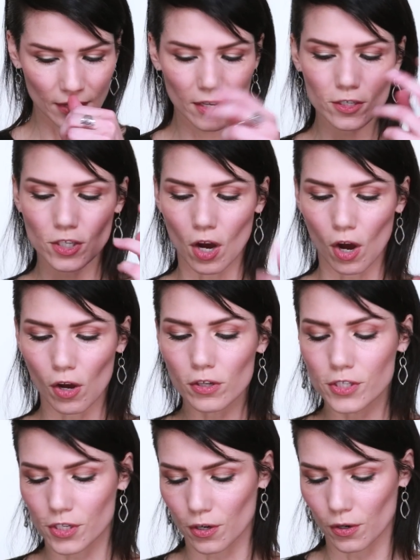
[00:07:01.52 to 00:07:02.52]
There's
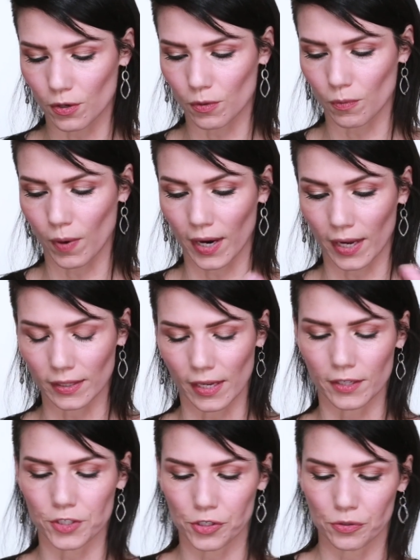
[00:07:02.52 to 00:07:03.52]
also what I
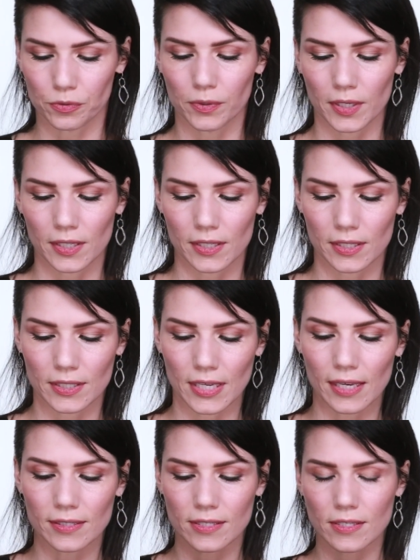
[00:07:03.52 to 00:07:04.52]
like to is
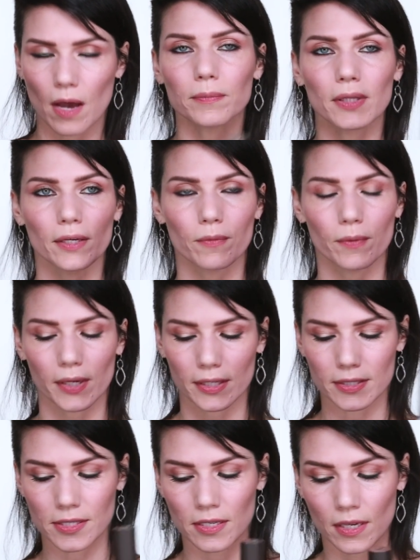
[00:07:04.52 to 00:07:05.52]
in some
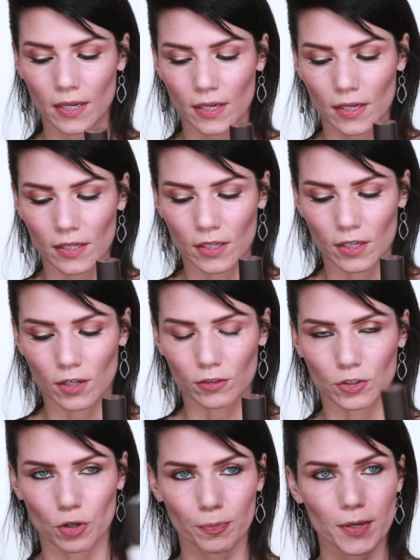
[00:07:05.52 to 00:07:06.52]
liquids, you know,
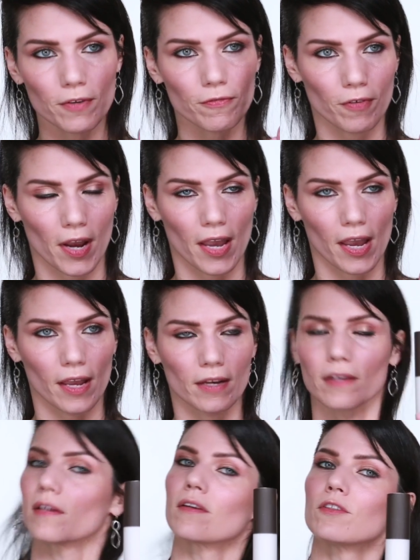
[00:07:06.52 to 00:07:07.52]
don't be
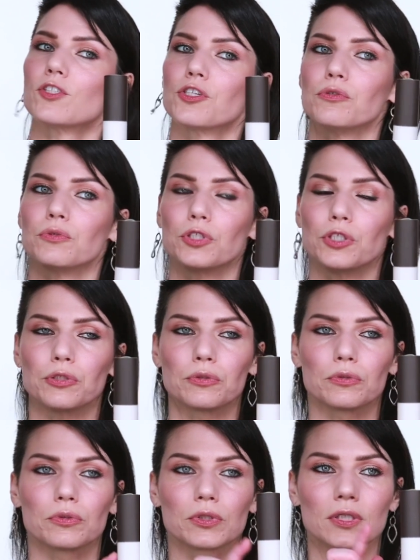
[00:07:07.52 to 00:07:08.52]
afraid to
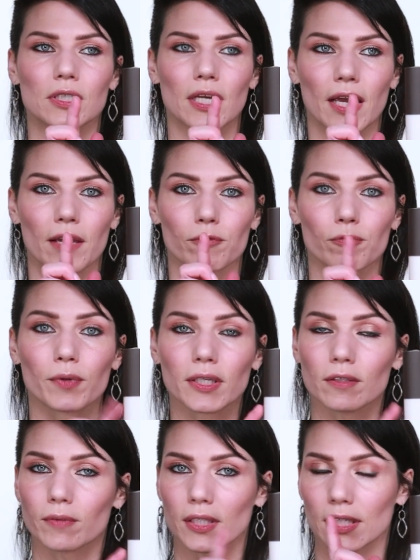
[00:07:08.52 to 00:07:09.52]
use a
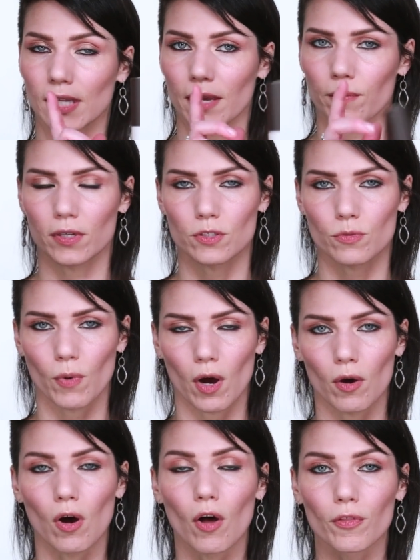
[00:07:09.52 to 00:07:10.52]
really, really light one as
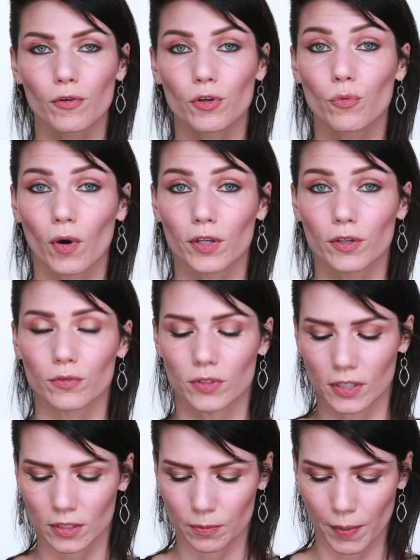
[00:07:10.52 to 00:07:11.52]
well, although you want to use
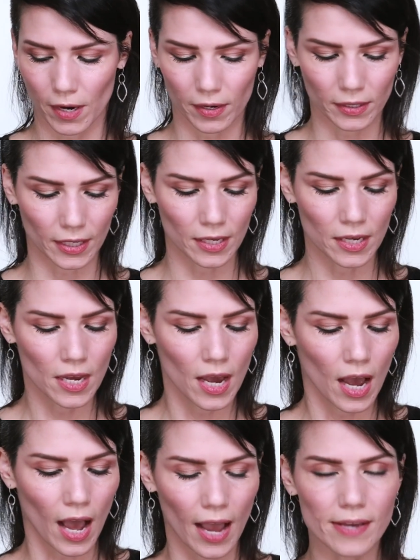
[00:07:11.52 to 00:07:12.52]
it sparingly.
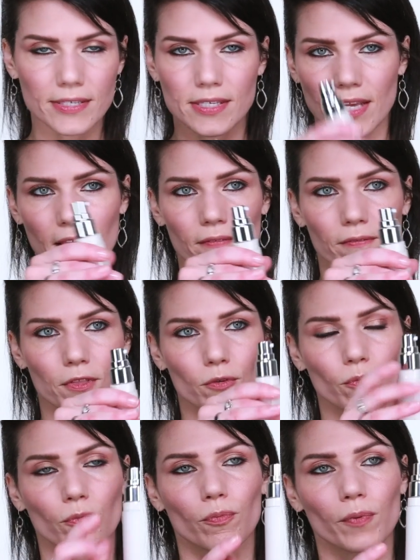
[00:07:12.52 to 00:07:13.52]
I save the
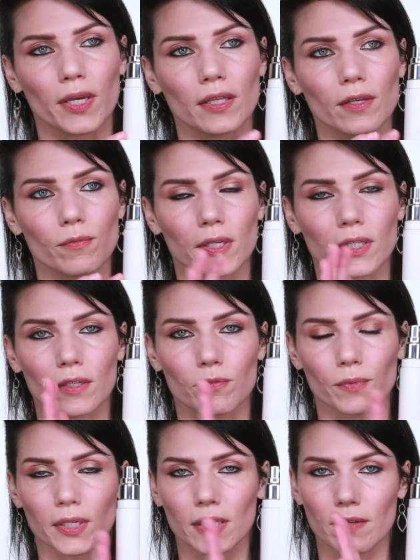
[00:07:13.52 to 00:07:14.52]
really, really,
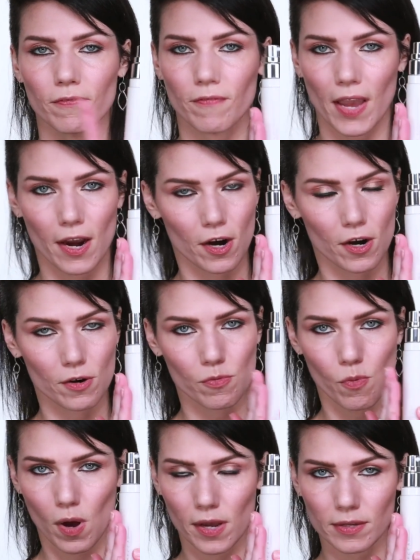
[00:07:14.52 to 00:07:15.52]
really fair
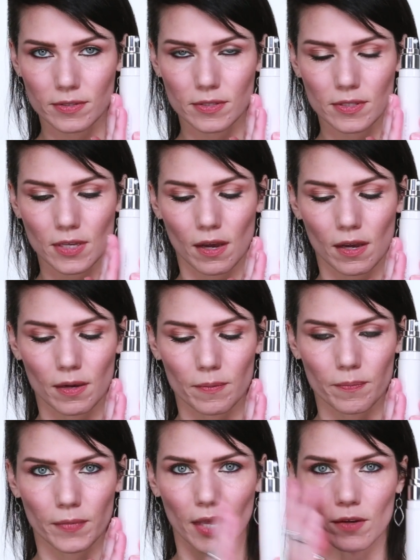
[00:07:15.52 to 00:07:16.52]
ones,
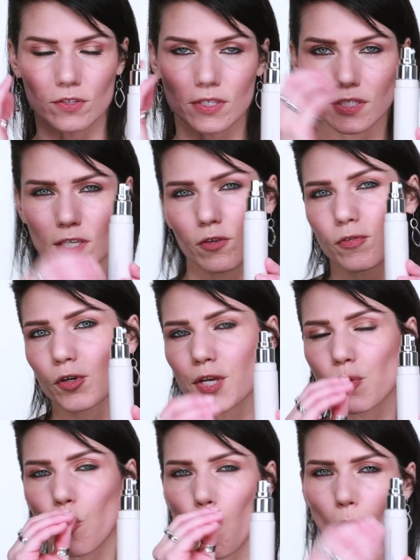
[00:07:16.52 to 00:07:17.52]
um, like
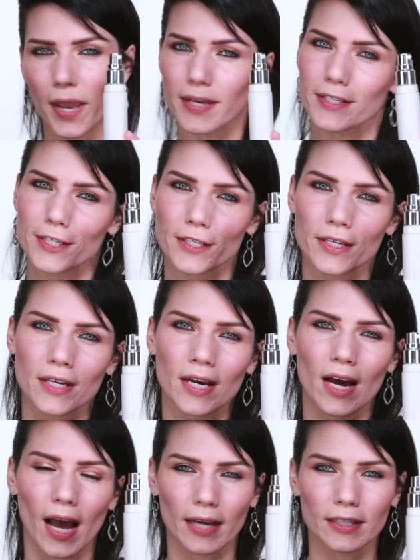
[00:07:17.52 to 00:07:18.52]
silvery white
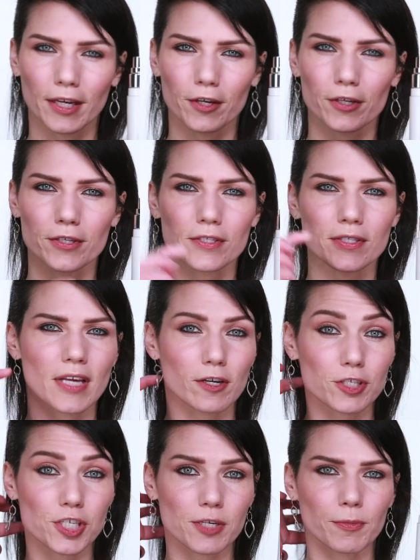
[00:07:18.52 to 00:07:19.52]
highlighters that
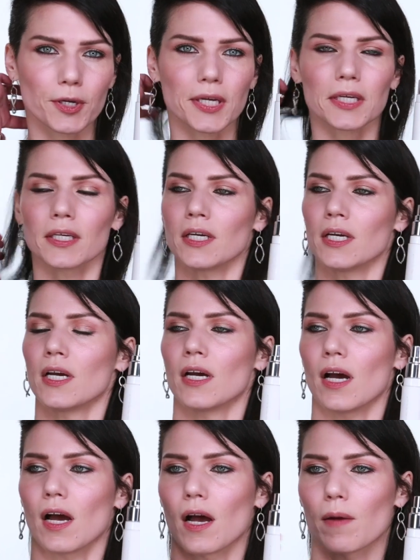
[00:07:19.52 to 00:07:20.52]
are shimmering
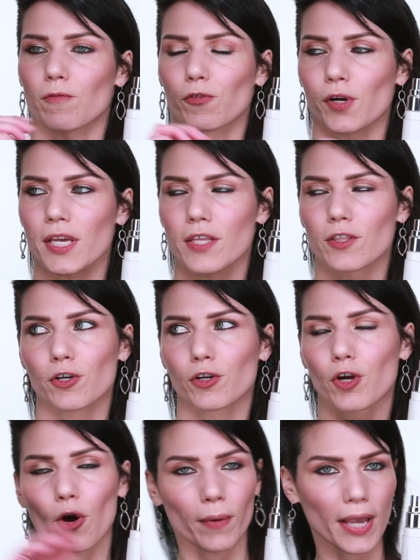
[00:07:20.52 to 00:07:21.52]
um, for either
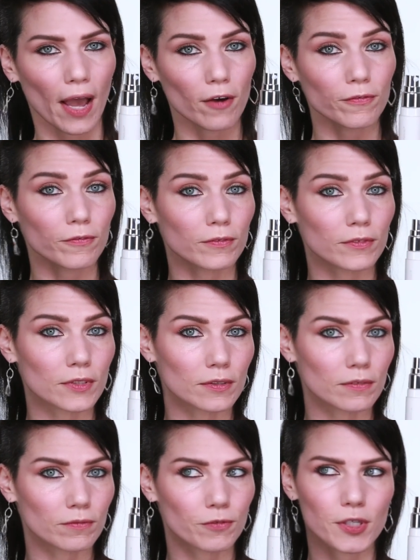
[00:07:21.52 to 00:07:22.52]
going out
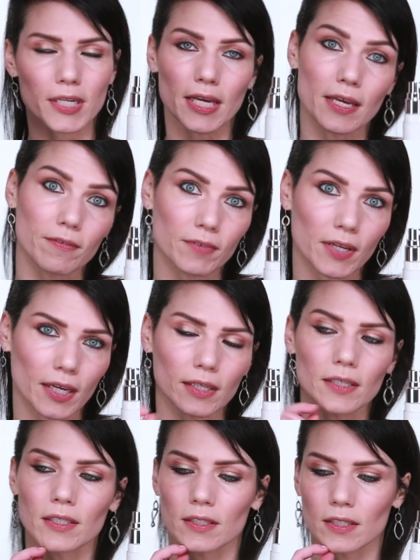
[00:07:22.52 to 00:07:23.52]
for an
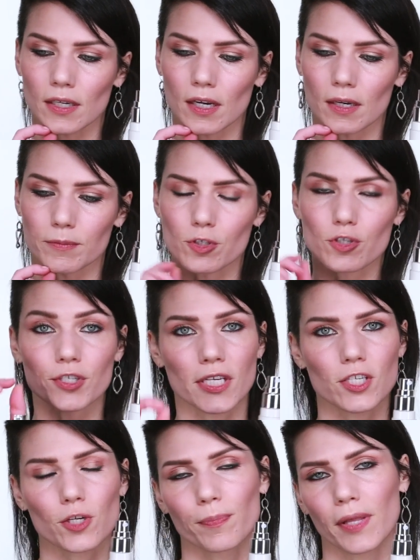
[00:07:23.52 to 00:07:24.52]
evening, um,
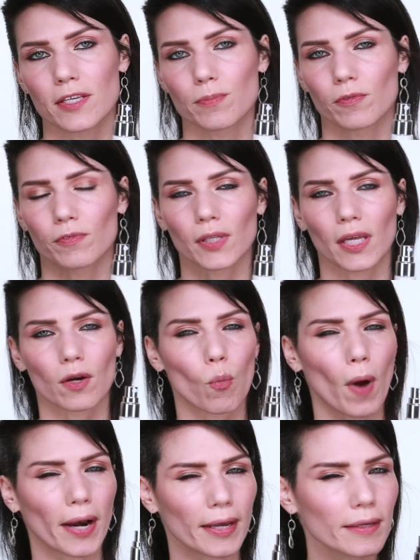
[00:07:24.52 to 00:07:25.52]
strategic placement for like a
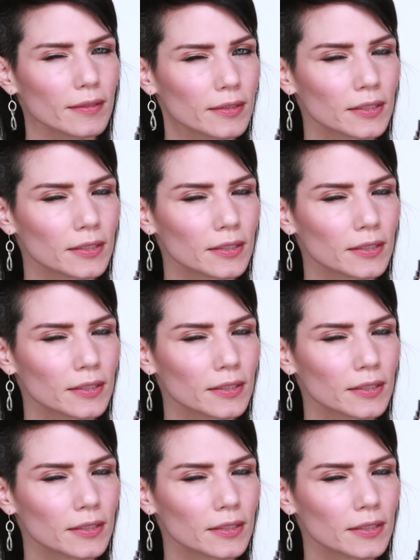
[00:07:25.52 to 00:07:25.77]
wedding,